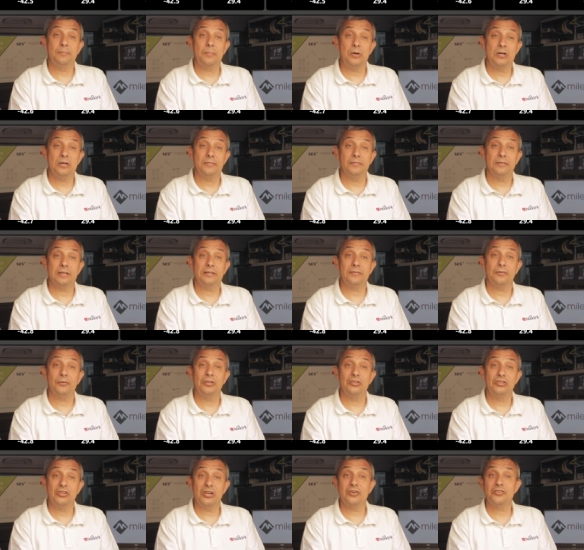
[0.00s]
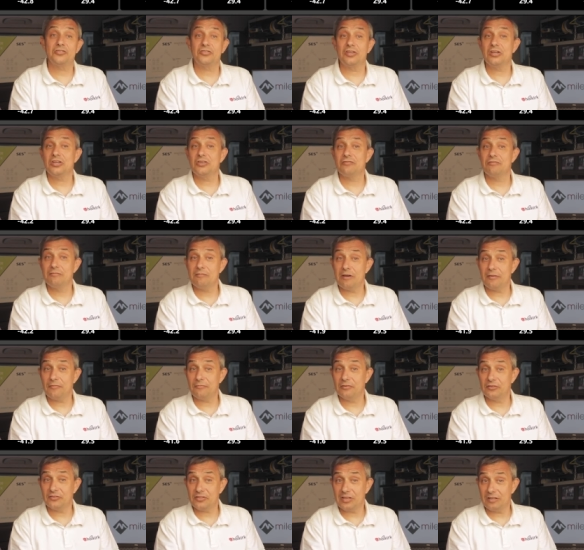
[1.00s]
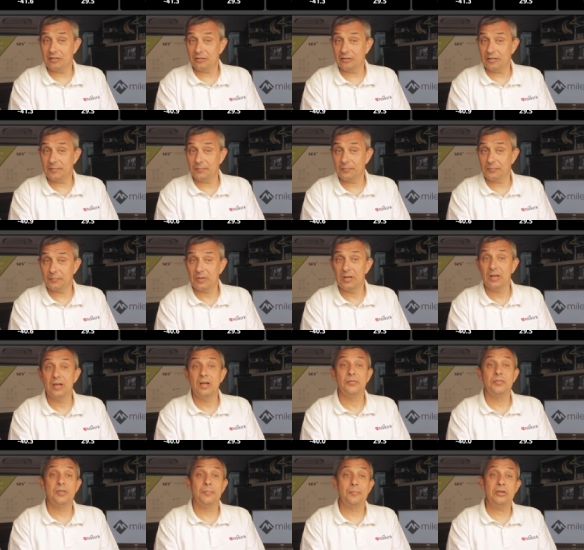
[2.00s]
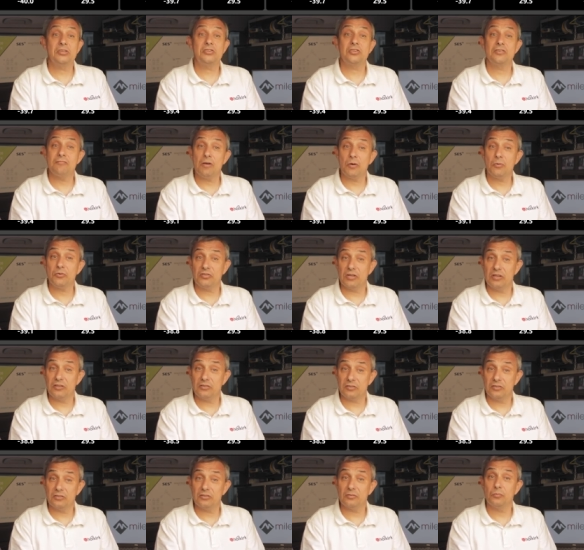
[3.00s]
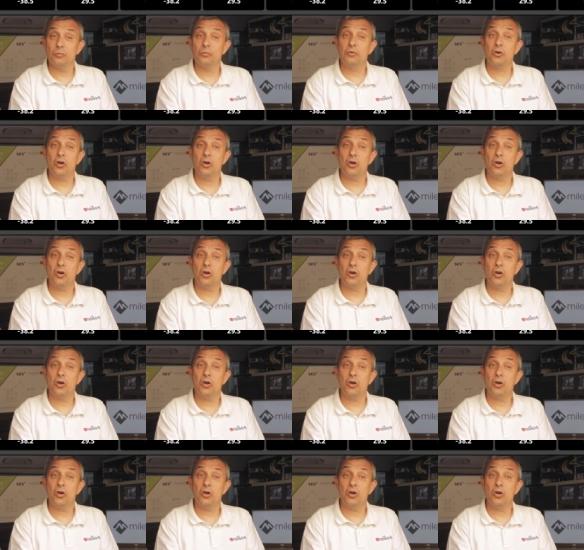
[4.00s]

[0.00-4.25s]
perfect for the geostationary reference satellite. The pitch and roll sensors will